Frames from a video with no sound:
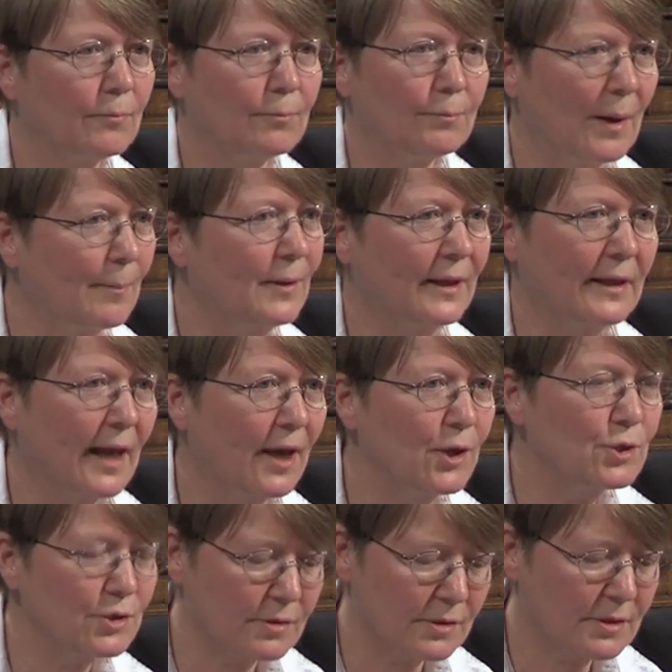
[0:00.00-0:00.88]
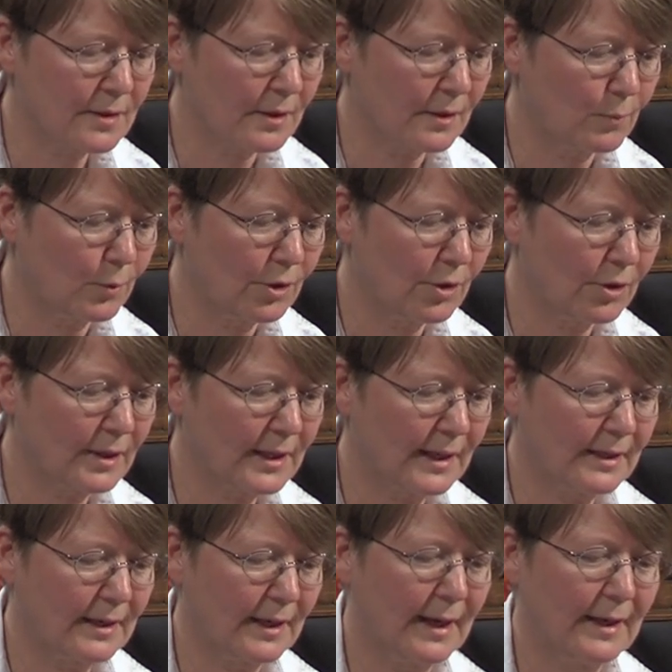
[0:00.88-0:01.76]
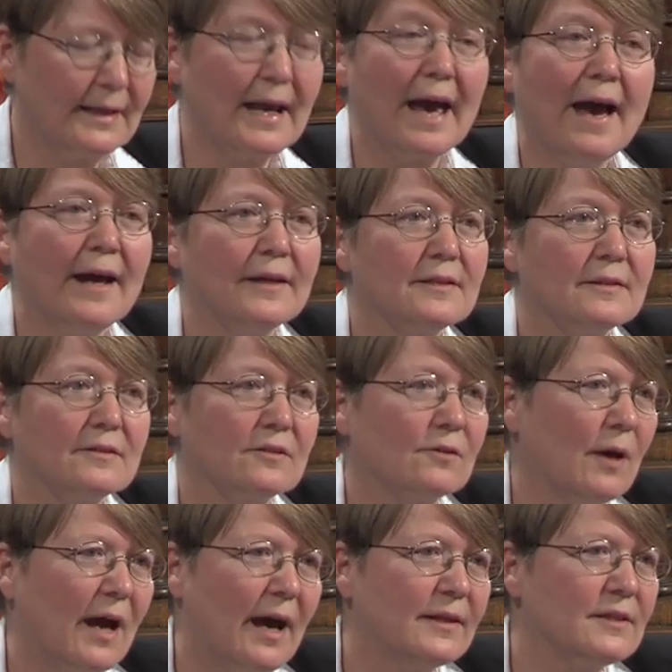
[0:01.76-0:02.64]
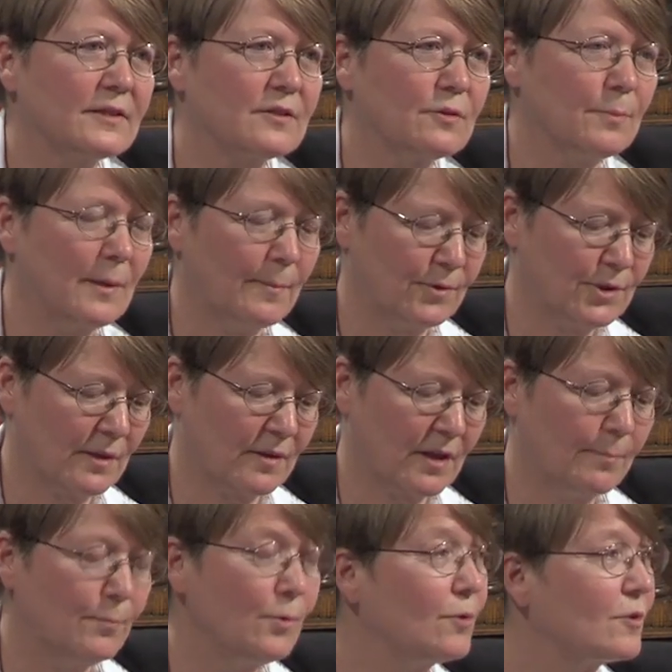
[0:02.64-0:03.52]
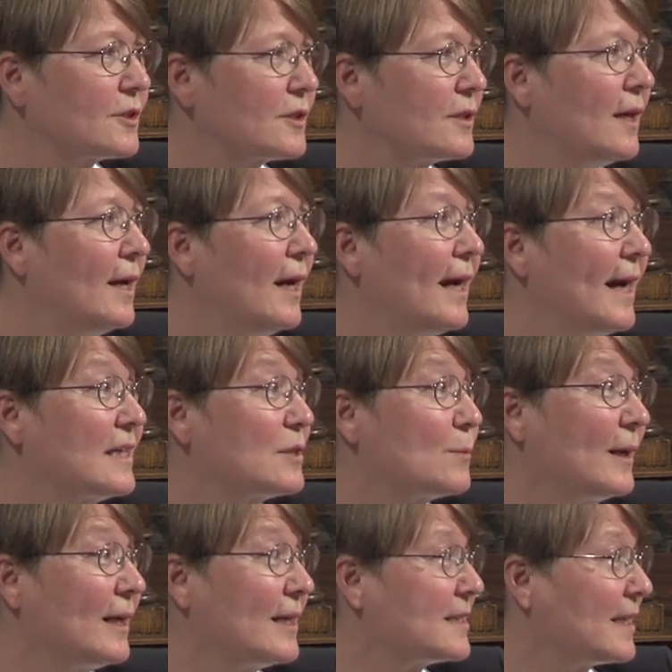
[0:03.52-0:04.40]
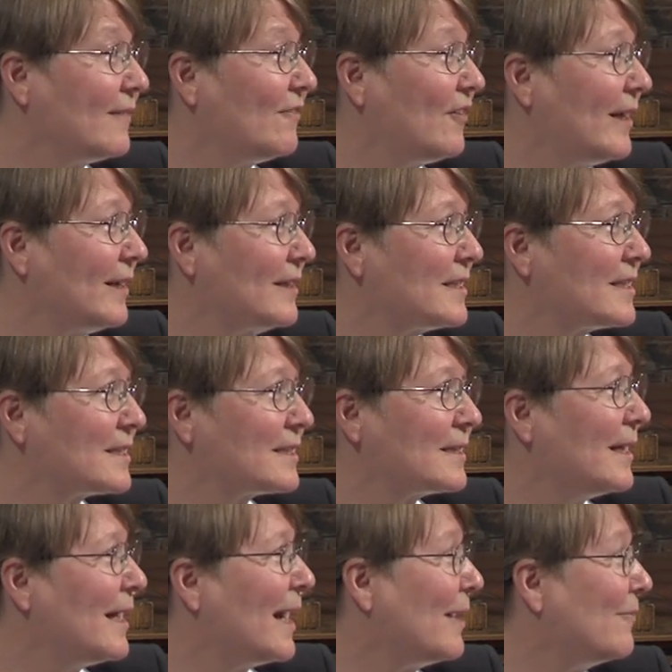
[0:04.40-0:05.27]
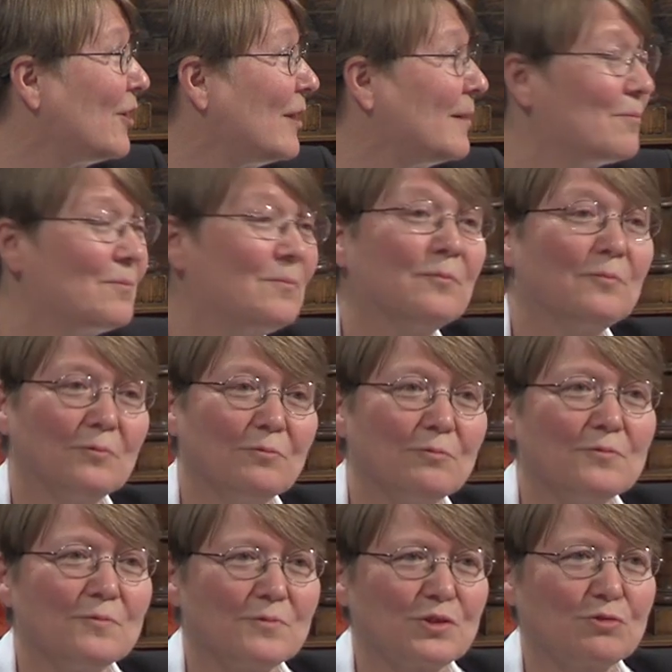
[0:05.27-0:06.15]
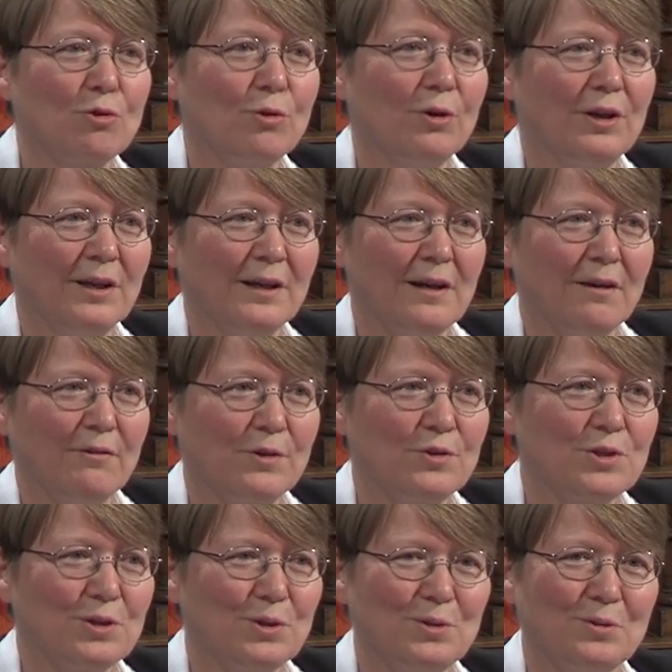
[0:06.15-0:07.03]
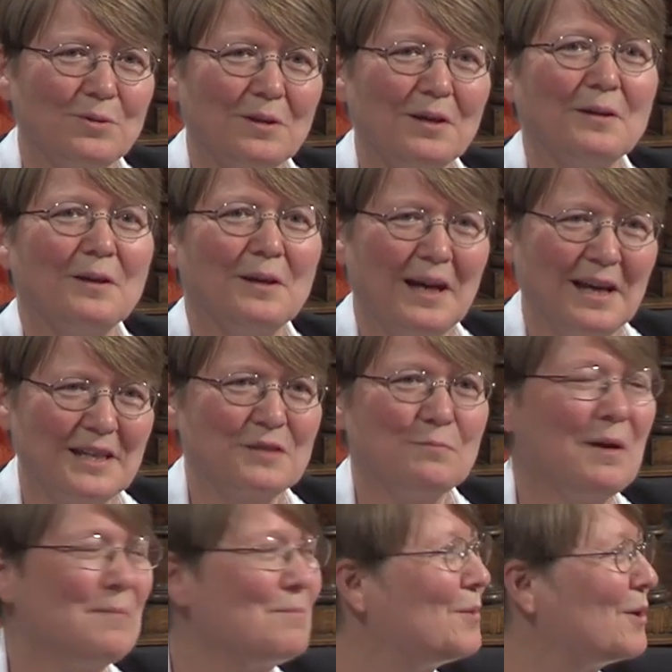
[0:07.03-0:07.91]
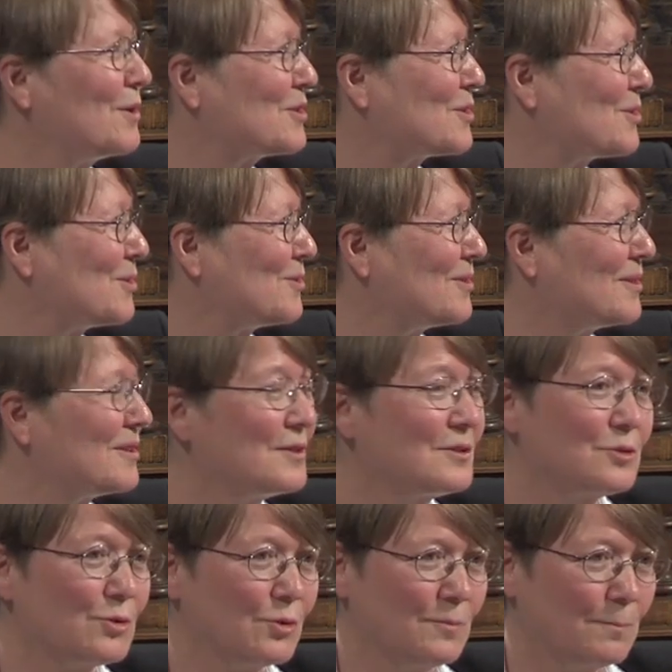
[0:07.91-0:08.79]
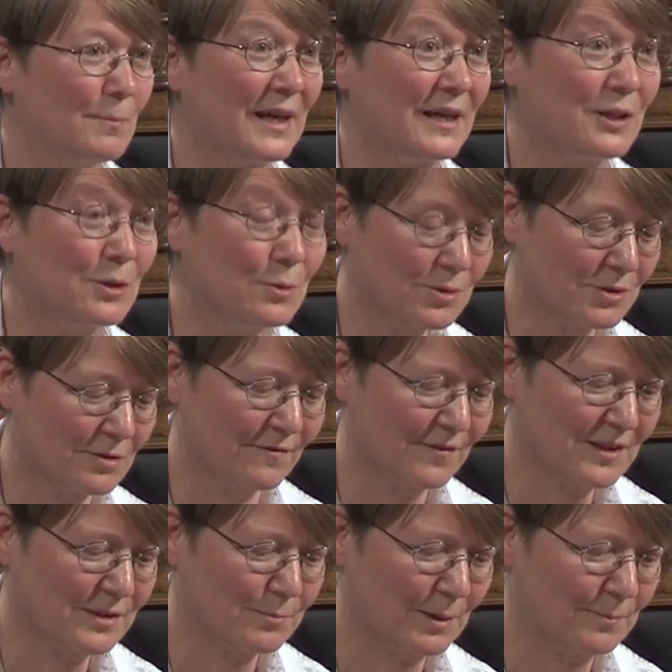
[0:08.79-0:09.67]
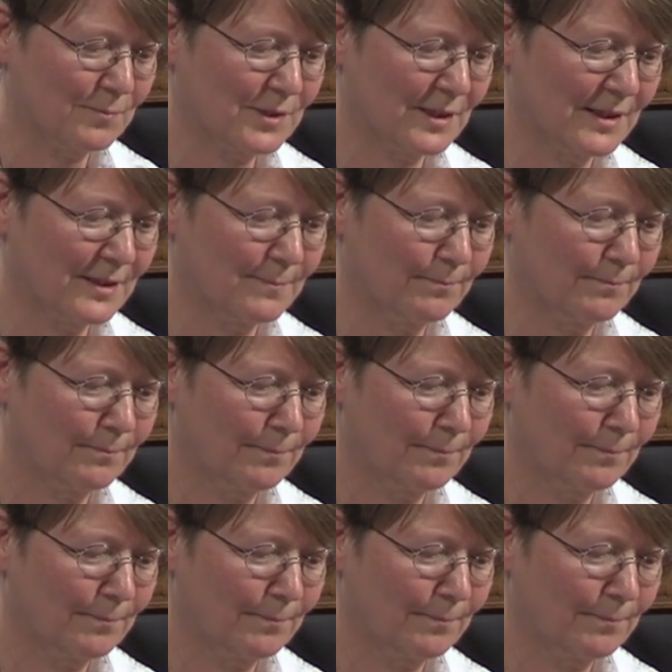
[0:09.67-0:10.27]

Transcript: publications, their work, and ads to publishing their books, as well as events. And we strongly encourage you as members to make use of this website.